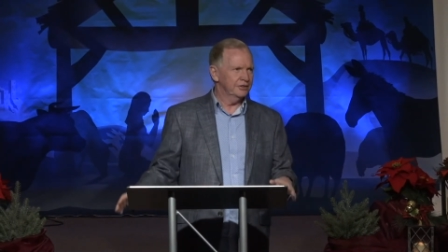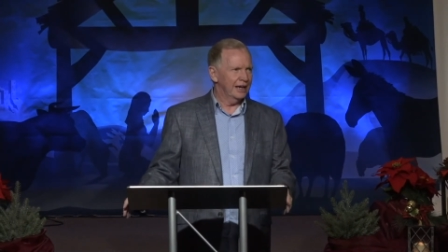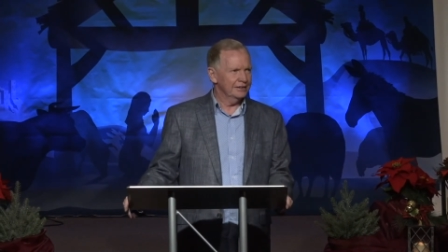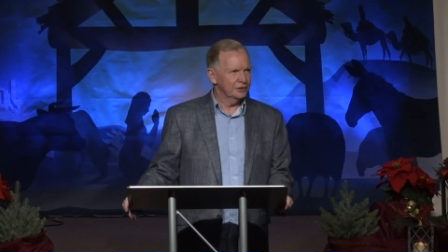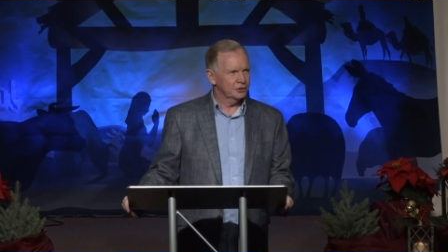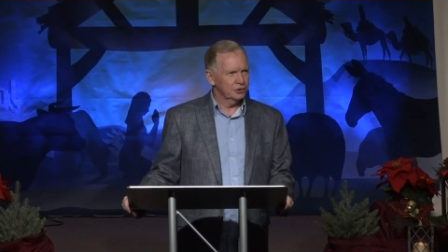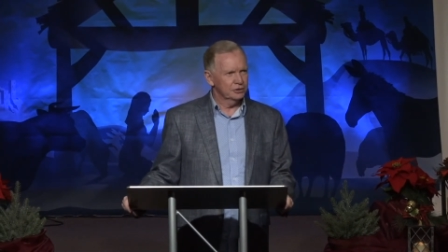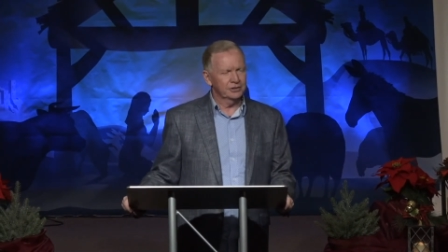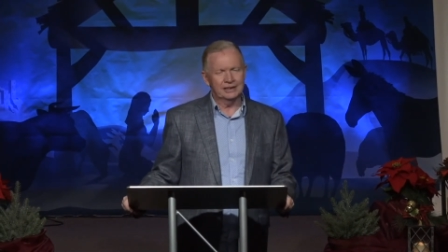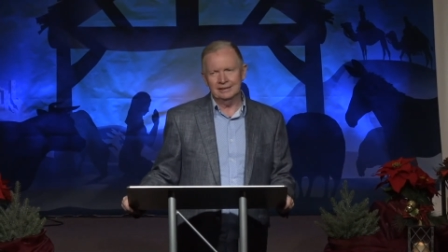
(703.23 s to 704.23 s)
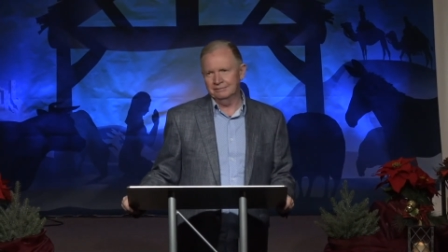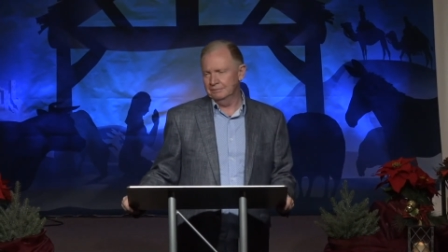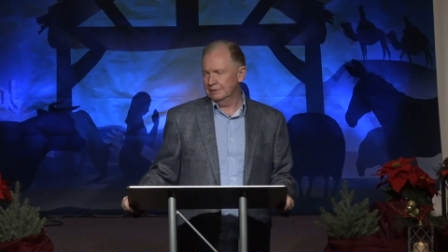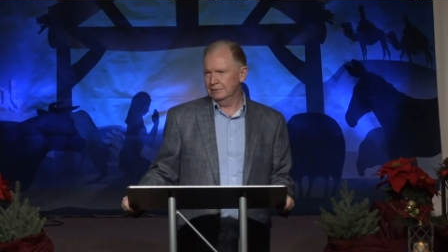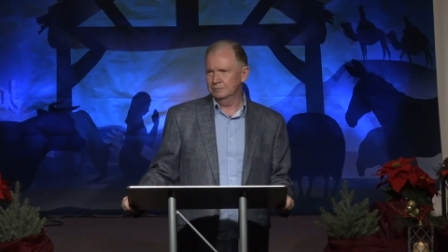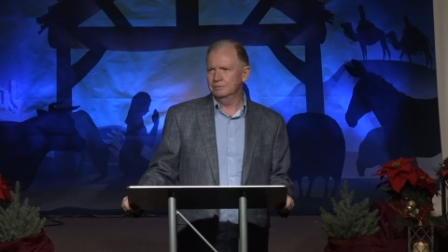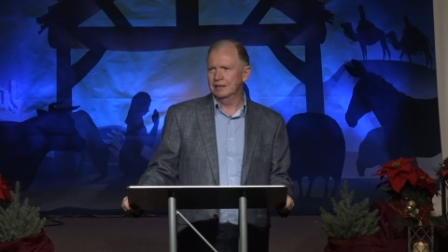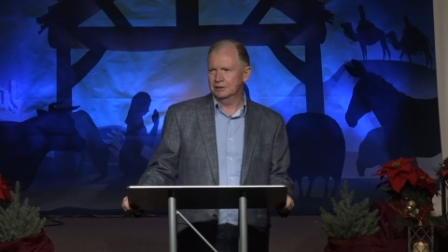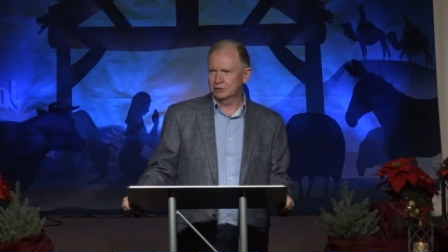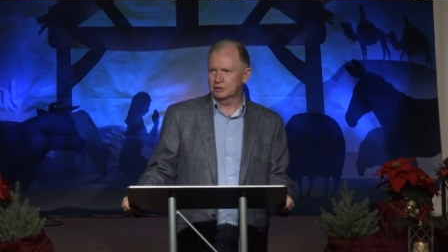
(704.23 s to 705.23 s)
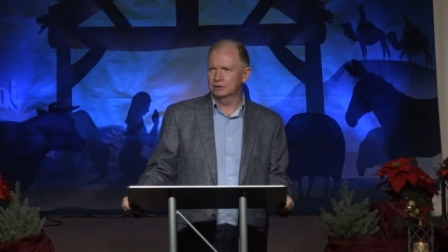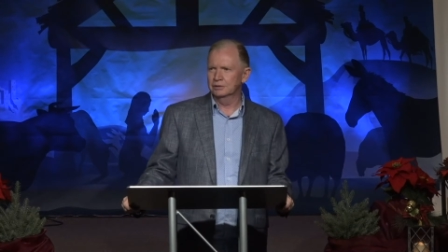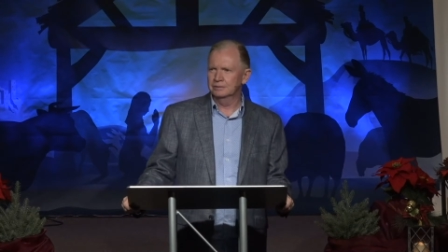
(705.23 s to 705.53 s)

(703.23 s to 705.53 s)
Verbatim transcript: I deserve it. And that's true.